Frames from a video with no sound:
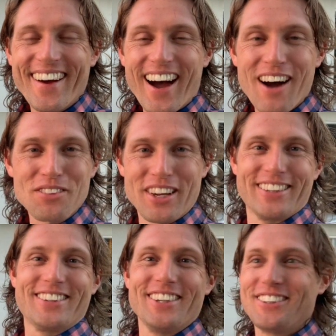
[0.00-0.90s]
I'm
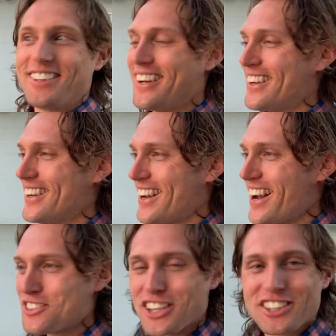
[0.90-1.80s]
like, dude,
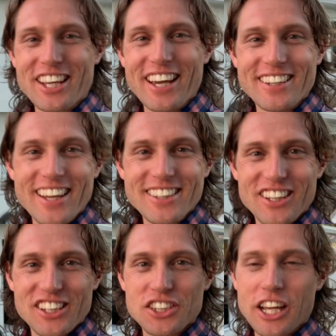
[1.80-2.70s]
I'm just getting into
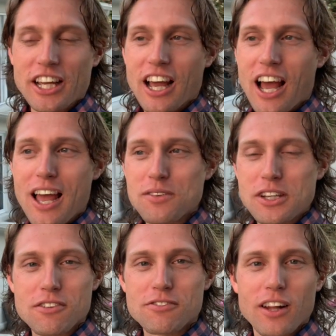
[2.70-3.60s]
this thing. I haven't
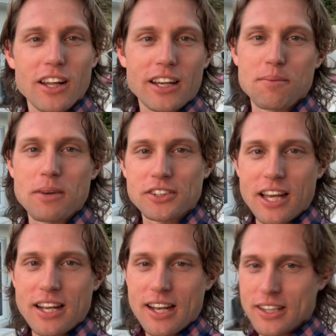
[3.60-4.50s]
even felt like I'm at
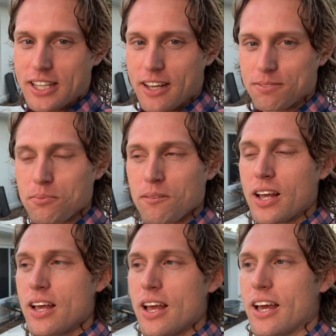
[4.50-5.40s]
10 out of 10
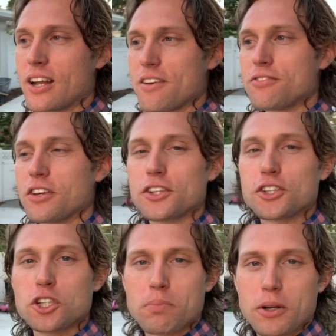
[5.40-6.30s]
and I feel
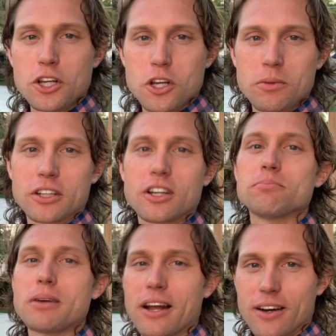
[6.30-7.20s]
superhuman
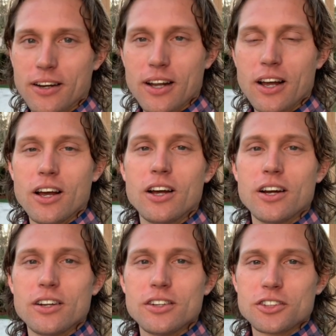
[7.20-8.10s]
compared
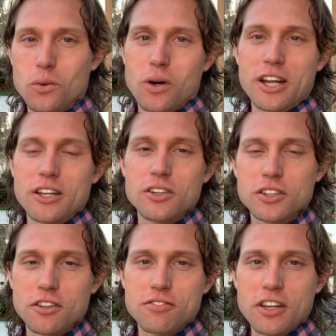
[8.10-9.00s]
to what I
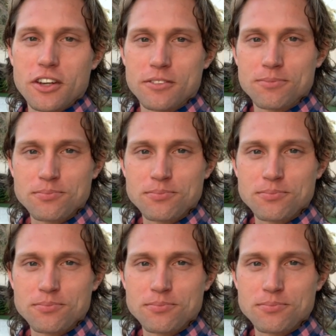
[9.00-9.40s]
used to feel.